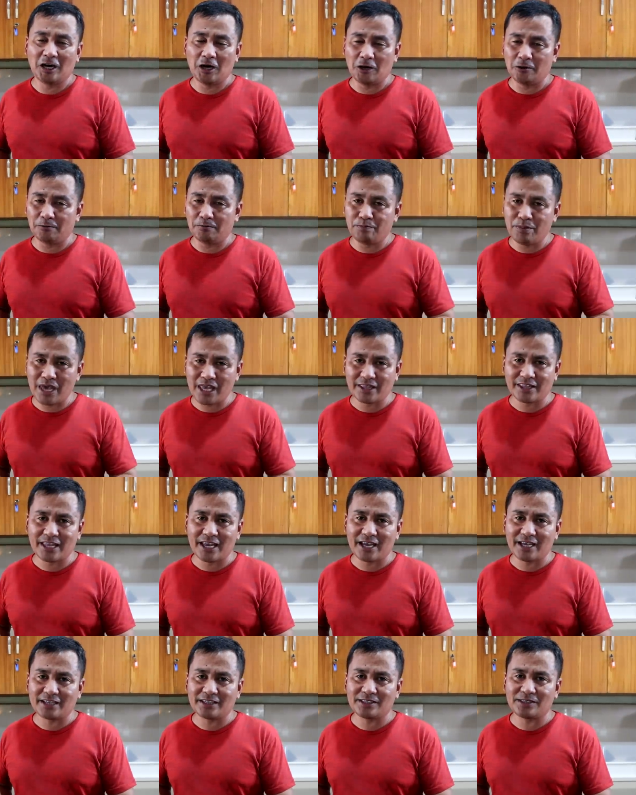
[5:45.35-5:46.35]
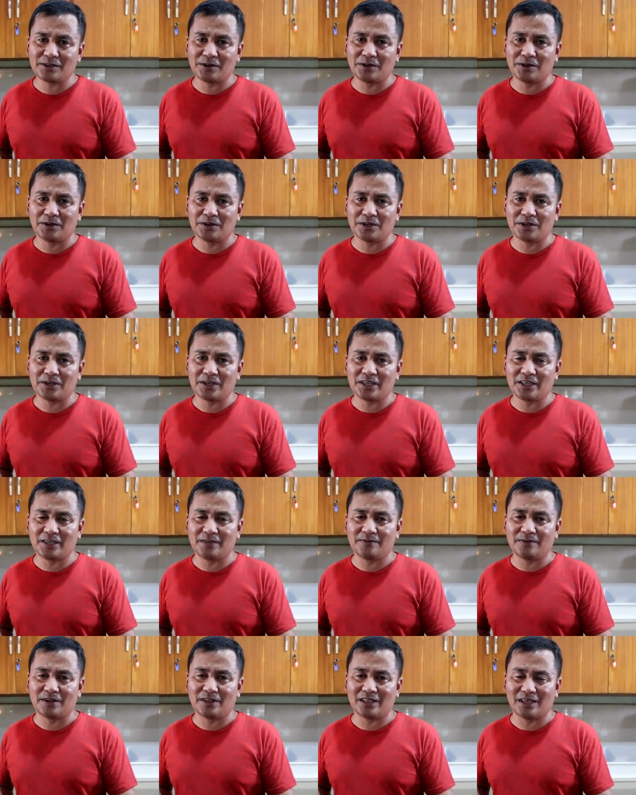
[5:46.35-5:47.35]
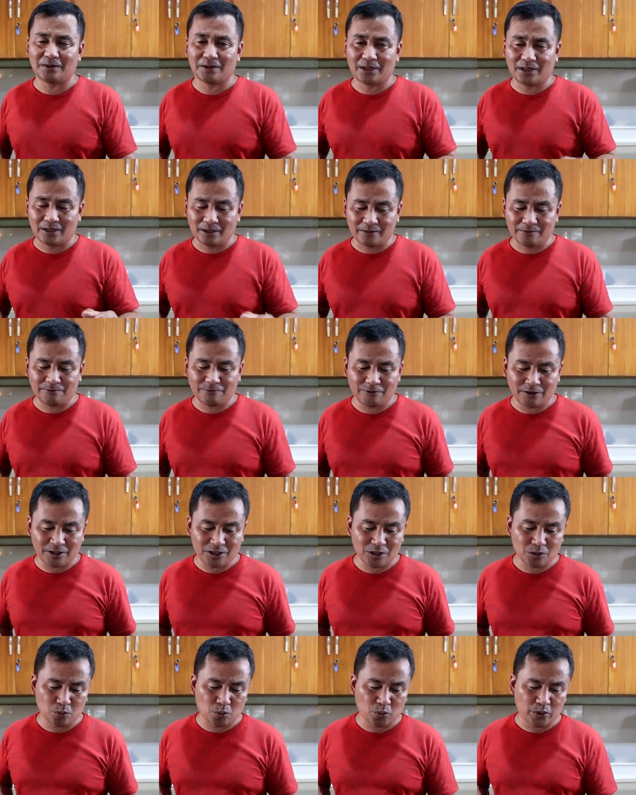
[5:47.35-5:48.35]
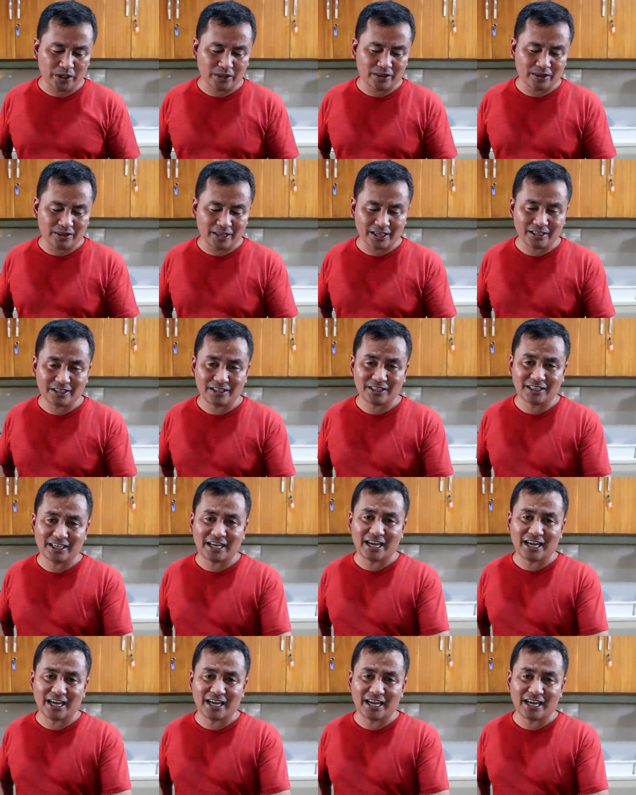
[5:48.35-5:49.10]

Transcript: of bettas or even our goldfish with this